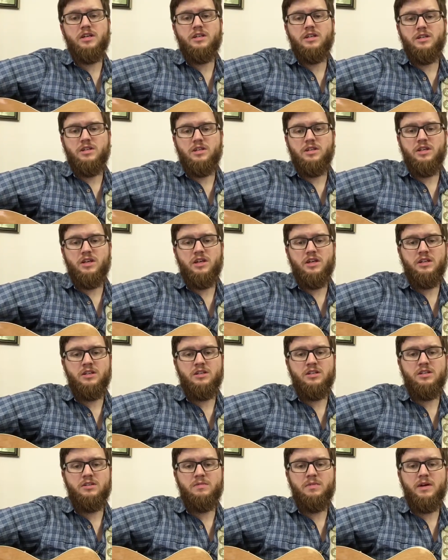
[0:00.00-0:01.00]

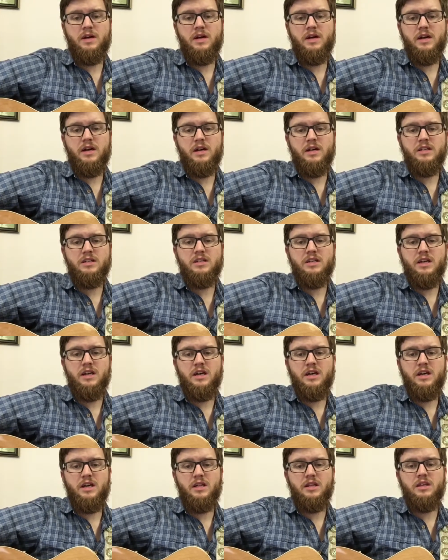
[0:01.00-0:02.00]
since by
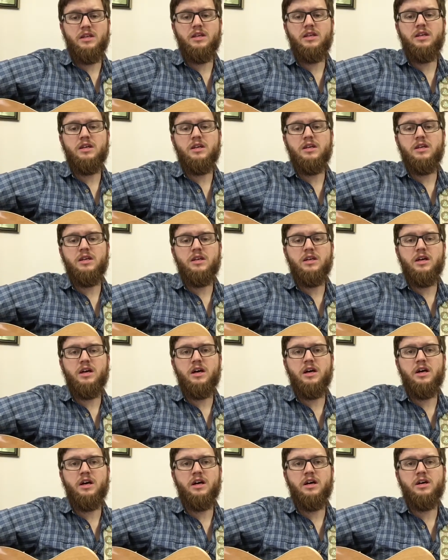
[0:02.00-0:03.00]
death he
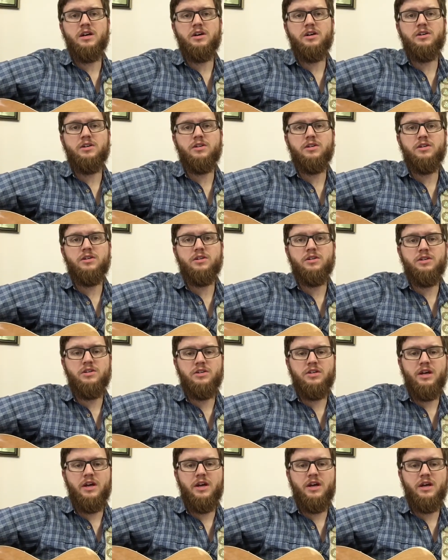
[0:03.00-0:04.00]

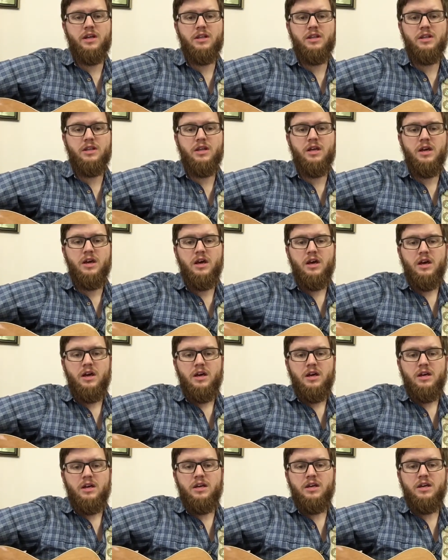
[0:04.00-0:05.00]
conquered death,
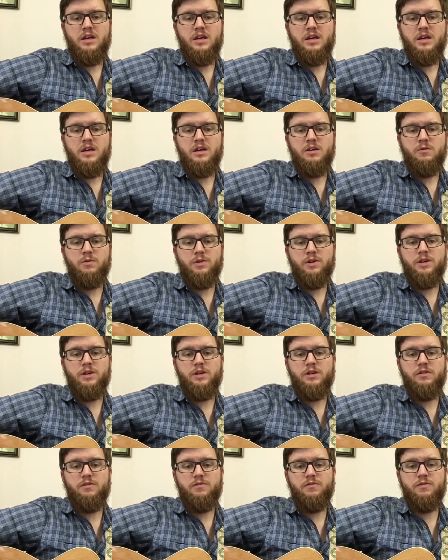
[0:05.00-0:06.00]
he
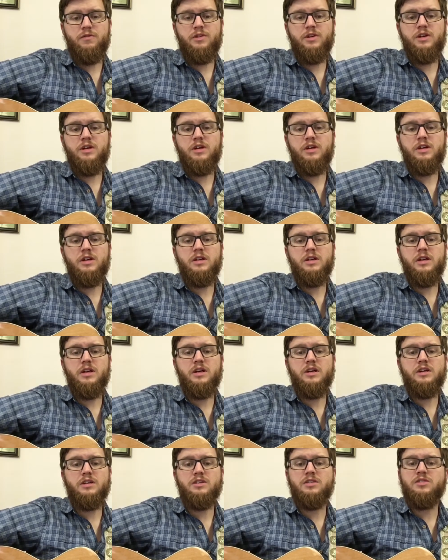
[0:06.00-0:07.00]
will free
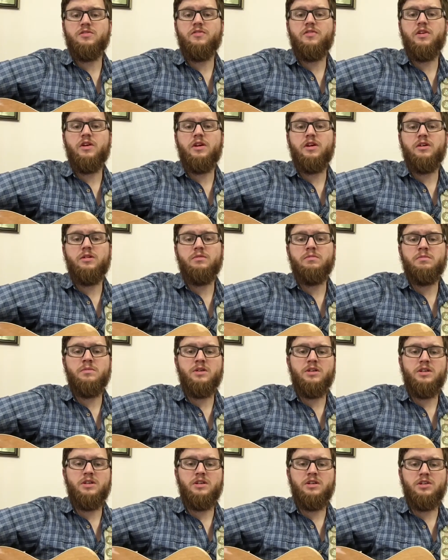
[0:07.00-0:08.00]
us from
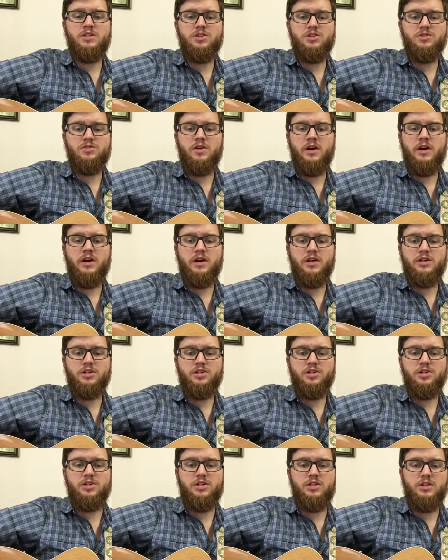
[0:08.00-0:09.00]

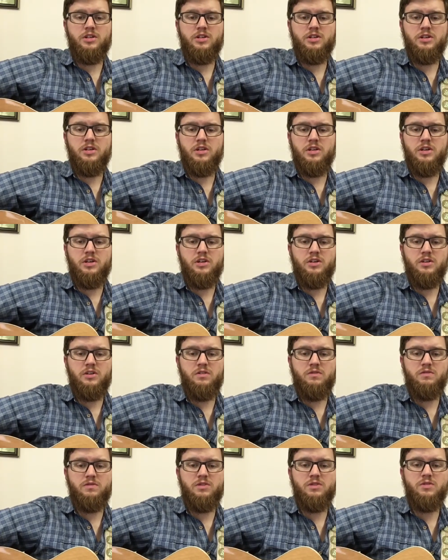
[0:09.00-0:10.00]
destruction,
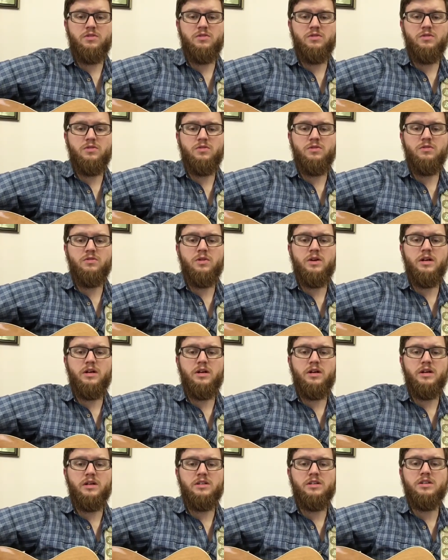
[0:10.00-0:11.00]
give to
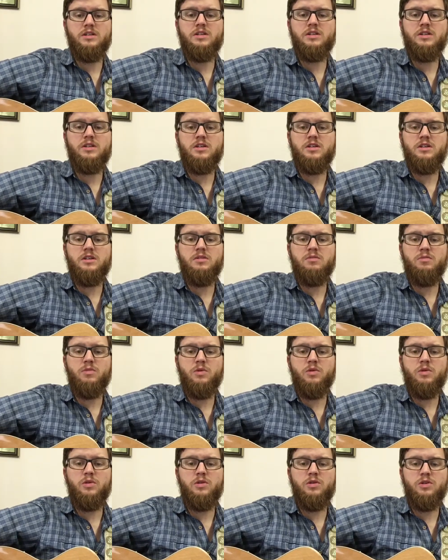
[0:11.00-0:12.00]
us
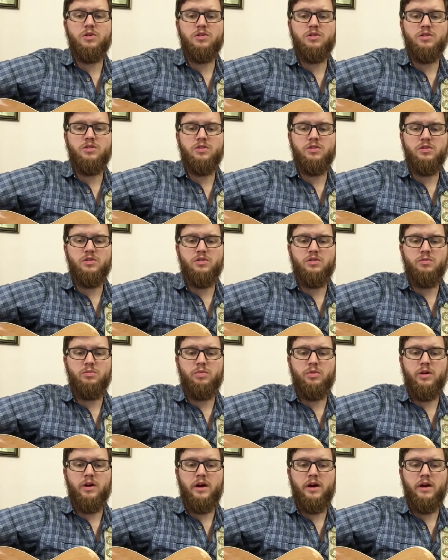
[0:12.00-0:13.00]
immortal
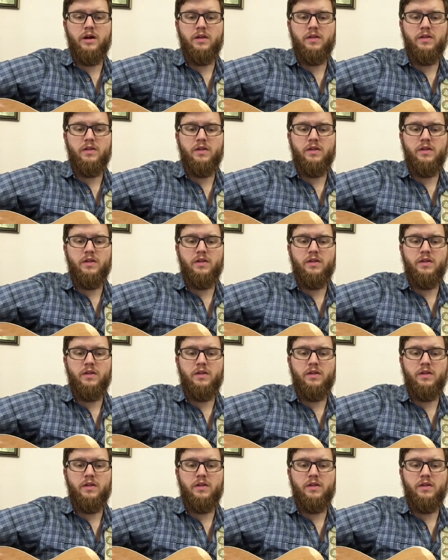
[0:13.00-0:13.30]
breath.